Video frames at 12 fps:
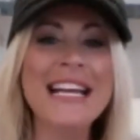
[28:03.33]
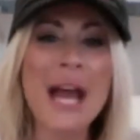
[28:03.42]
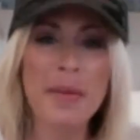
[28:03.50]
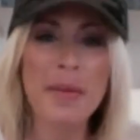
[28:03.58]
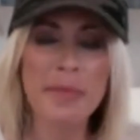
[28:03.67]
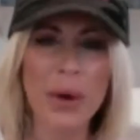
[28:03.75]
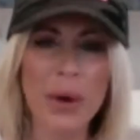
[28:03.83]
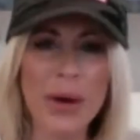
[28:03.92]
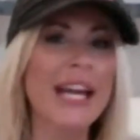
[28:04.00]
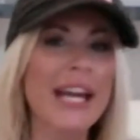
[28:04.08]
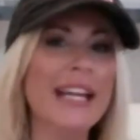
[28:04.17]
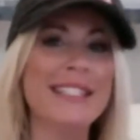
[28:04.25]
my
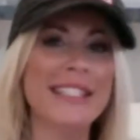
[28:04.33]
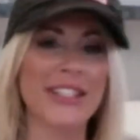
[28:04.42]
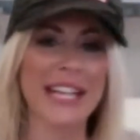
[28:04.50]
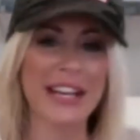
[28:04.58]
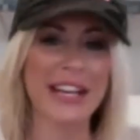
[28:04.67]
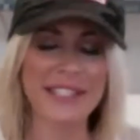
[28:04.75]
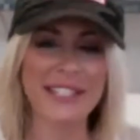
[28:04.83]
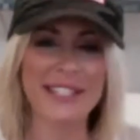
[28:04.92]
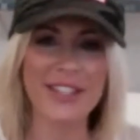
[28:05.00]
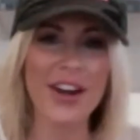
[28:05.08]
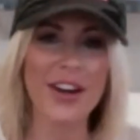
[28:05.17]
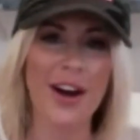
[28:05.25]
website is
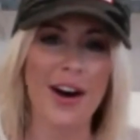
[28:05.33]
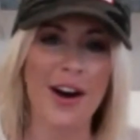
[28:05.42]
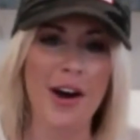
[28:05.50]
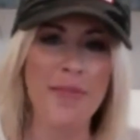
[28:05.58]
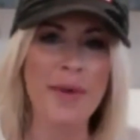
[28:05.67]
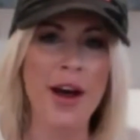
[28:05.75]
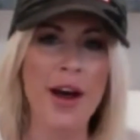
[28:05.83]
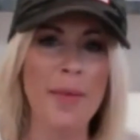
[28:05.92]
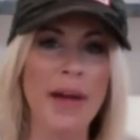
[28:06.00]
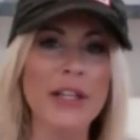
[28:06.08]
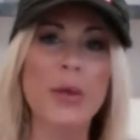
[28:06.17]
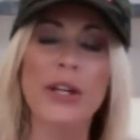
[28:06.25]
sarahdavidson.com.
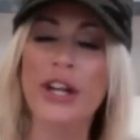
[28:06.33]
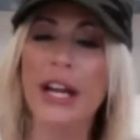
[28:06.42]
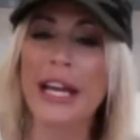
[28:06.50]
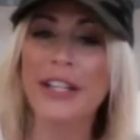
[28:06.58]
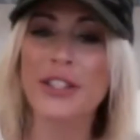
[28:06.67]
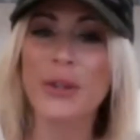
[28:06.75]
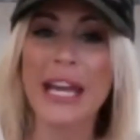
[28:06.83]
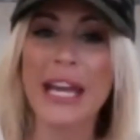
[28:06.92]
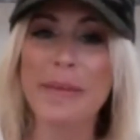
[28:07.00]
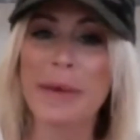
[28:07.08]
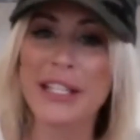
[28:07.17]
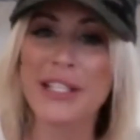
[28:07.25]
My Twitter handle
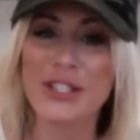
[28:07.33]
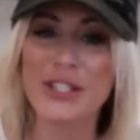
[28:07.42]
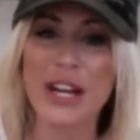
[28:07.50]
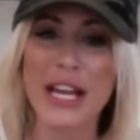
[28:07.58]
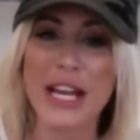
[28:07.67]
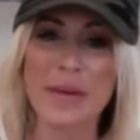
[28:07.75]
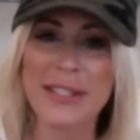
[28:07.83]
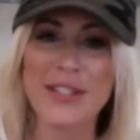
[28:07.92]
and my Instagram is